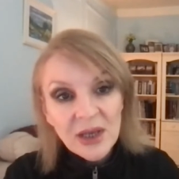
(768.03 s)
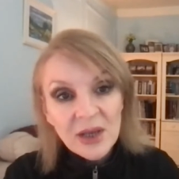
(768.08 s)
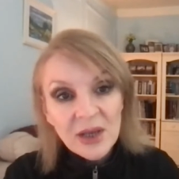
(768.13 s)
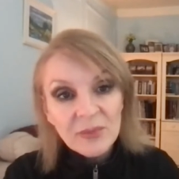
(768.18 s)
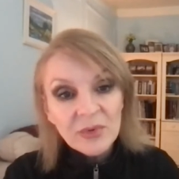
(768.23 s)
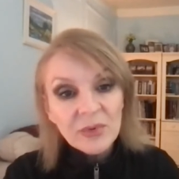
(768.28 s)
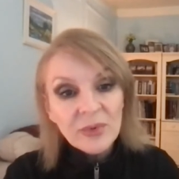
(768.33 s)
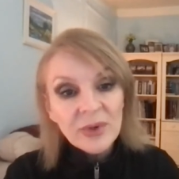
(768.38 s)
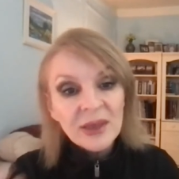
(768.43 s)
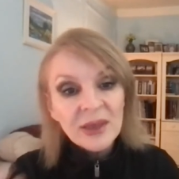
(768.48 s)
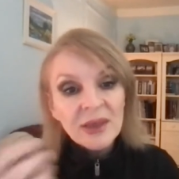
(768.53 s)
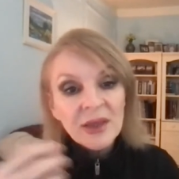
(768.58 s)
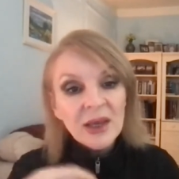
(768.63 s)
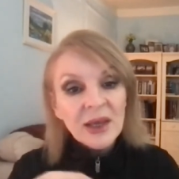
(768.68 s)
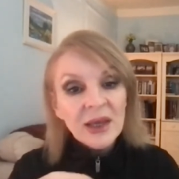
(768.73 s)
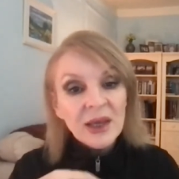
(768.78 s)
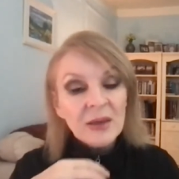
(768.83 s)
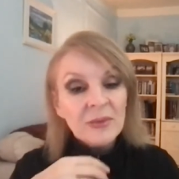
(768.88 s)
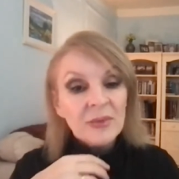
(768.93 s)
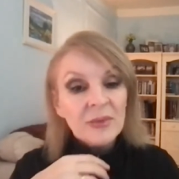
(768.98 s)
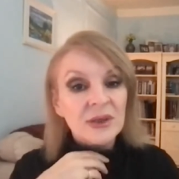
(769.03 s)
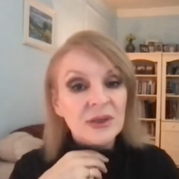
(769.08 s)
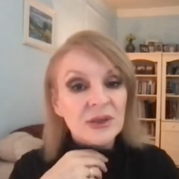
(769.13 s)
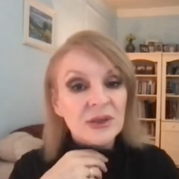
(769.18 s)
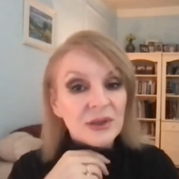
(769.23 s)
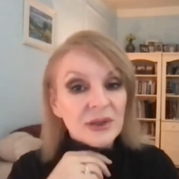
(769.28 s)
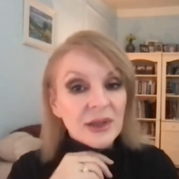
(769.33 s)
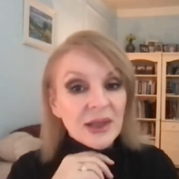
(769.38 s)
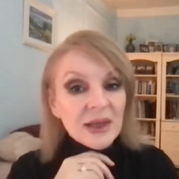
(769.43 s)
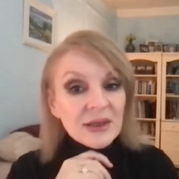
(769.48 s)
But when they came into
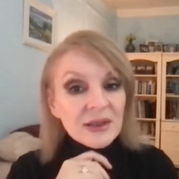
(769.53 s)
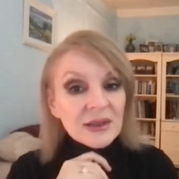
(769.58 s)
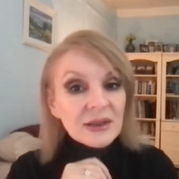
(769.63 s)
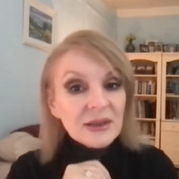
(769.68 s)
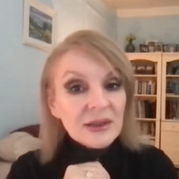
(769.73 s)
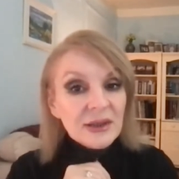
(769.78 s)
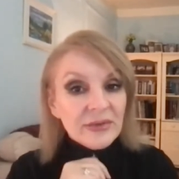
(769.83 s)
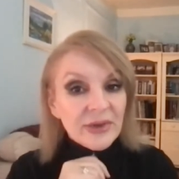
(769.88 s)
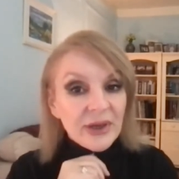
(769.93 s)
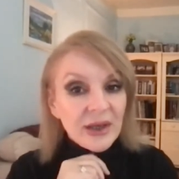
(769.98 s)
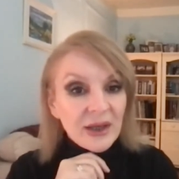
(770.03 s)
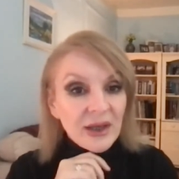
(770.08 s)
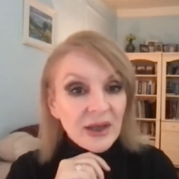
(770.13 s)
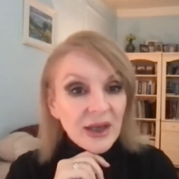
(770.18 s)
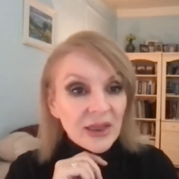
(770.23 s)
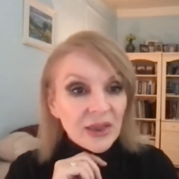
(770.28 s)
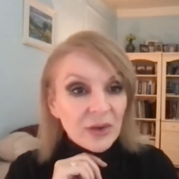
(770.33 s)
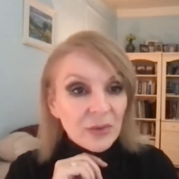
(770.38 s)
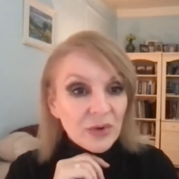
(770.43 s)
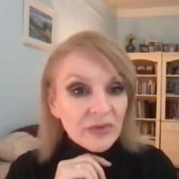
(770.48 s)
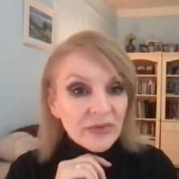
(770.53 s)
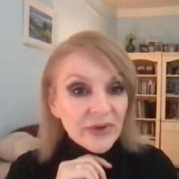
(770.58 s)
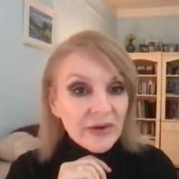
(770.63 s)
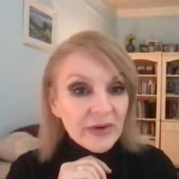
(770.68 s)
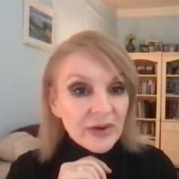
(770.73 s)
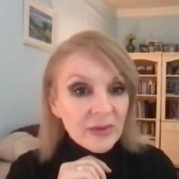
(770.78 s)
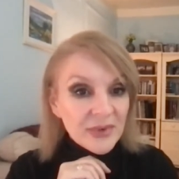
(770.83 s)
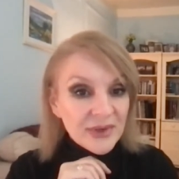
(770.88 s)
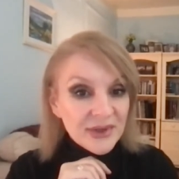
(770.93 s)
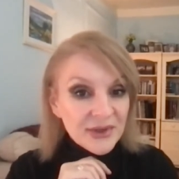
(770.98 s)
the land of the living, they were
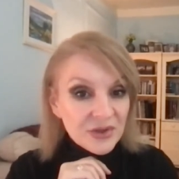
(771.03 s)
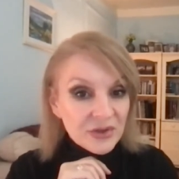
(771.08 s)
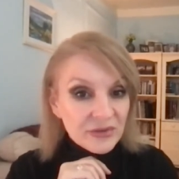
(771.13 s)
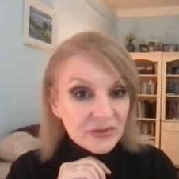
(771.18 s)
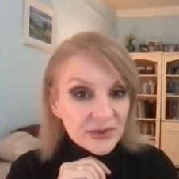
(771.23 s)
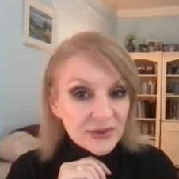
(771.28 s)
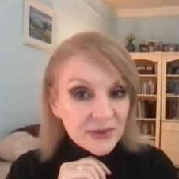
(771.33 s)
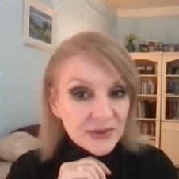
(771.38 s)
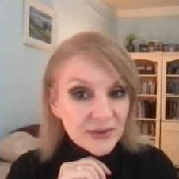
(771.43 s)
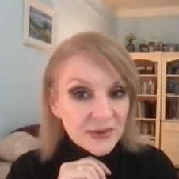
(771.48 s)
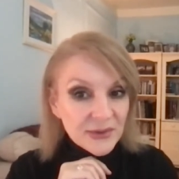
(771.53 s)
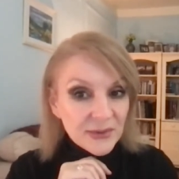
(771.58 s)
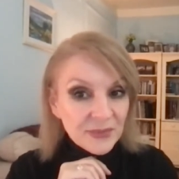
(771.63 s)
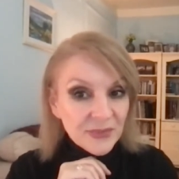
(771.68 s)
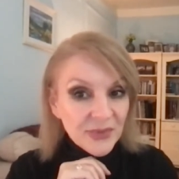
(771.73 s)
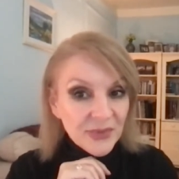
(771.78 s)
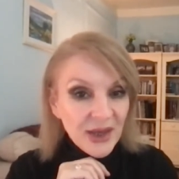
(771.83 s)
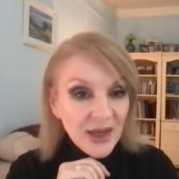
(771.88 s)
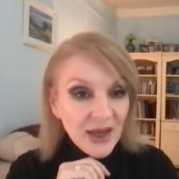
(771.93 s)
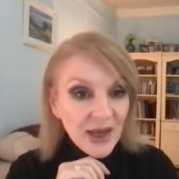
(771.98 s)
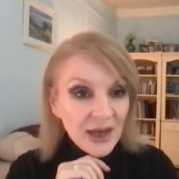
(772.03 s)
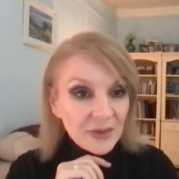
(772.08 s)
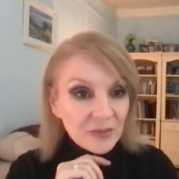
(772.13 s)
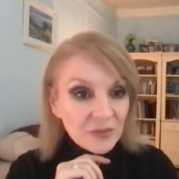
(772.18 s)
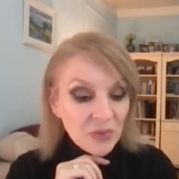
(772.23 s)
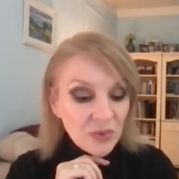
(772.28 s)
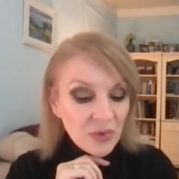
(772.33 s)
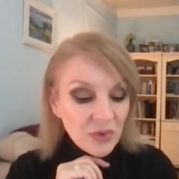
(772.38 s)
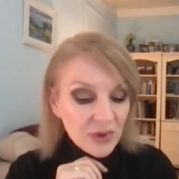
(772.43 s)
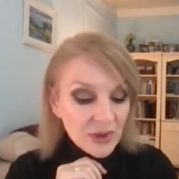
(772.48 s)
very mischievous and
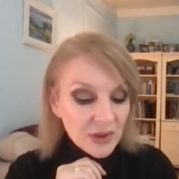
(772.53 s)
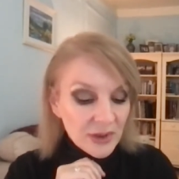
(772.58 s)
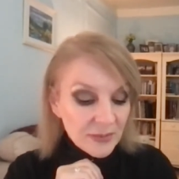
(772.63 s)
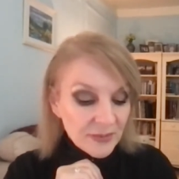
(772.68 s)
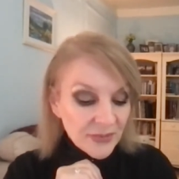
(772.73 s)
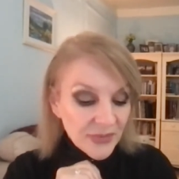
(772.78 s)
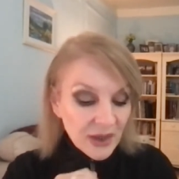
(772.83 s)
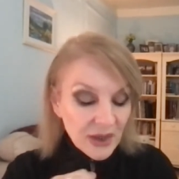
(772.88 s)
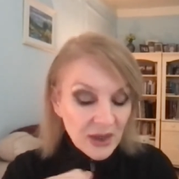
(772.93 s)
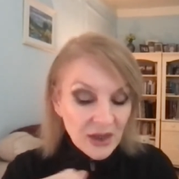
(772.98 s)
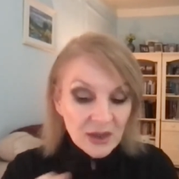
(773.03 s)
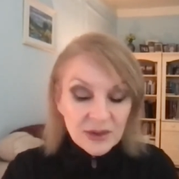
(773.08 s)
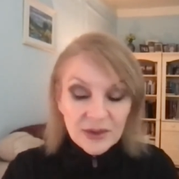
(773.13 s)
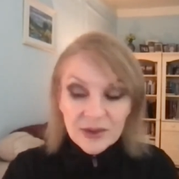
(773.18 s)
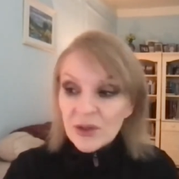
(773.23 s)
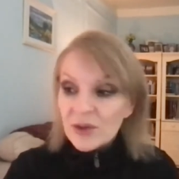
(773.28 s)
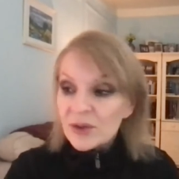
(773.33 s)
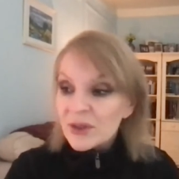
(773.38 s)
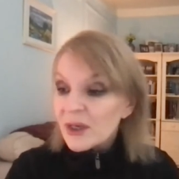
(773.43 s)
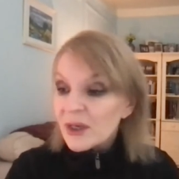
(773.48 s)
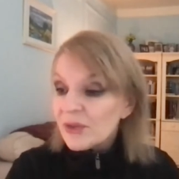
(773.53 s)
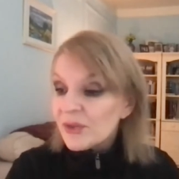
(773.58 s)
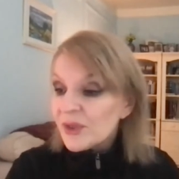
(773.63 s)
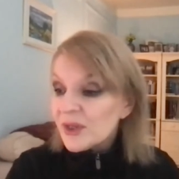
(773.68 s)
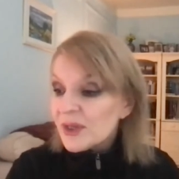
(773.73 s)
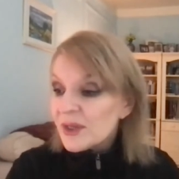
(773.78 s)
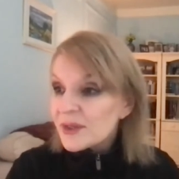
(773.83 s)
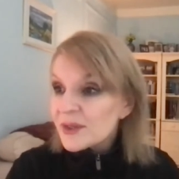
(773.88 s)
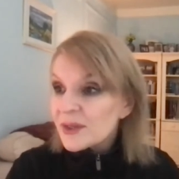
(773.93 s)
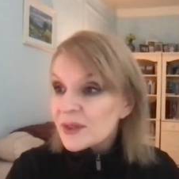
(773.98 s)
more. So now
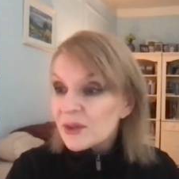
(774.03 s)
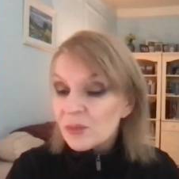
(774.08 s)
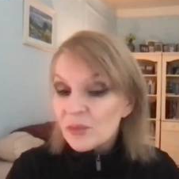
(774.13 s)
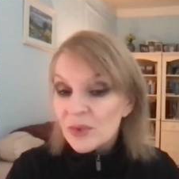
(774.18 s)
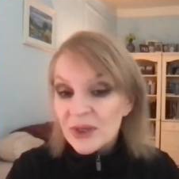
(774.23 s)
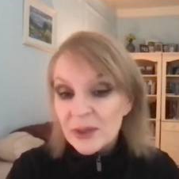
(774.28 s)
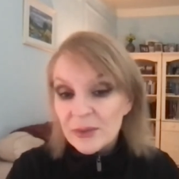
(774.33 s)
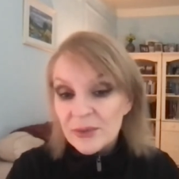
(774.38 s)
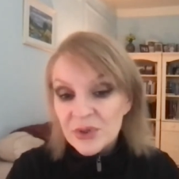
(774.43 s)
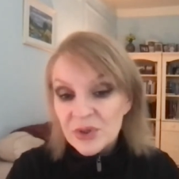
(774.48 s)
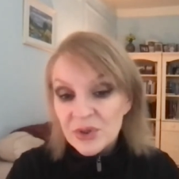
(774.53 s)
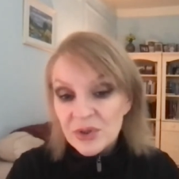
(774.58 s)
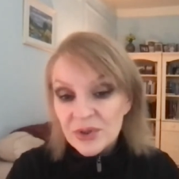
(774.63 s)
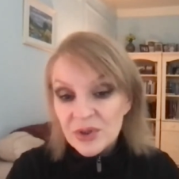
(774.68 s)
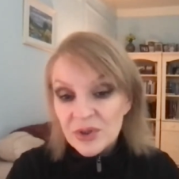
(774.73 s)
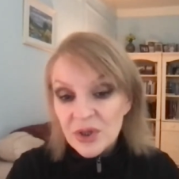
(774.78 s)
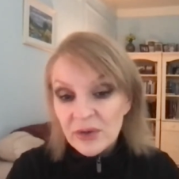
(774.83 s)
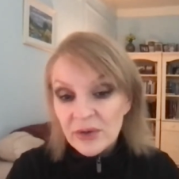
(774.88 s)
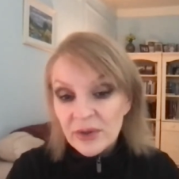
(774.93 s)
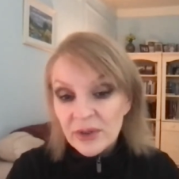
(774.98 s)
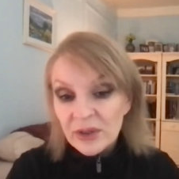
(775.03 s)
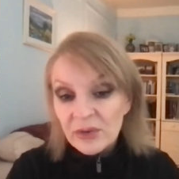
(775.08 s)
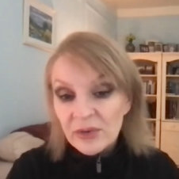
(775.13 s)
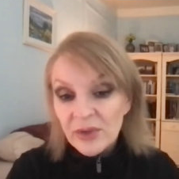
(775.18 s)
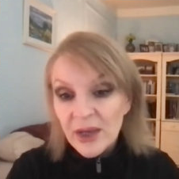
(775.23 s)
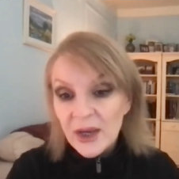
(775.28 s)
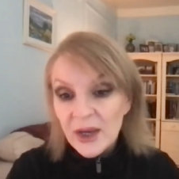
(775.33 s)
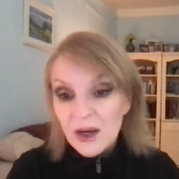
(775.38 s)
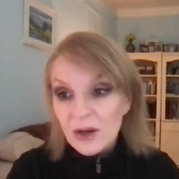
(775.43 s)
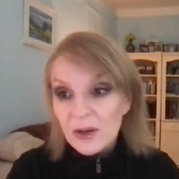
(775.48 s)
this, what I was just showing you
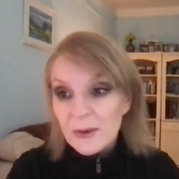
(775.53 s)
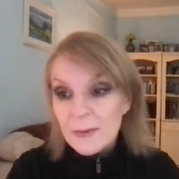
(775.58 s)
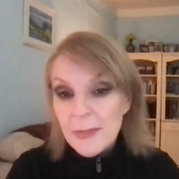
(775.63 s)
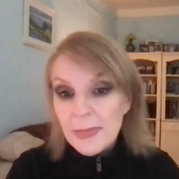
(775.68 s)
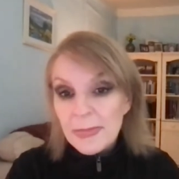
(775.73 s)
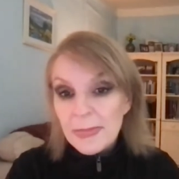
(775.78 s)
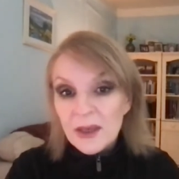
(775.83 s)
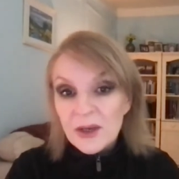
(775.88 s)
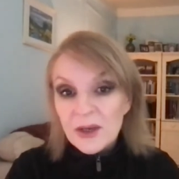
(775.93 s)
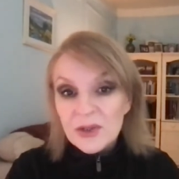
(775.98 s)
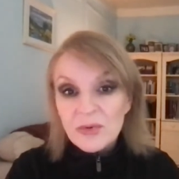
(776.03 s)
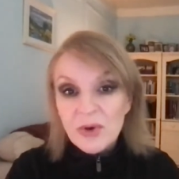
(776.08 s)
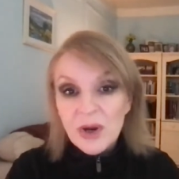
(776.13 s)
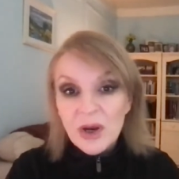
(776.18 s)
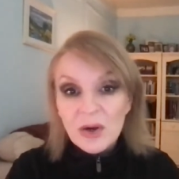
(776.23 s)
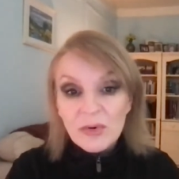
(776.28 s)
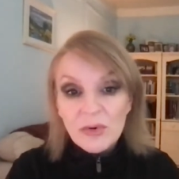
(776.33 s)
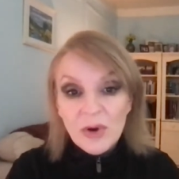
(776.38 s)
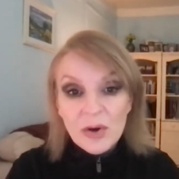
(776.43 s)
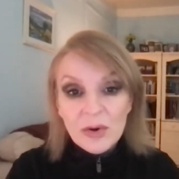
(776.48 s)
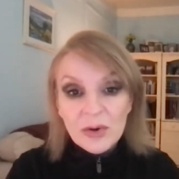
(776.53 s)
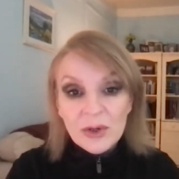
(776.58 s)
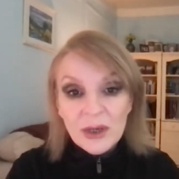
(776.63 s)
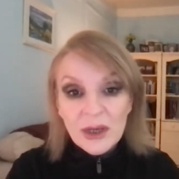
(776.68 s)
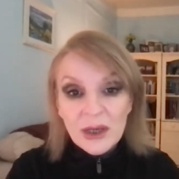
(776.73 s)
there, is Rathcroghan.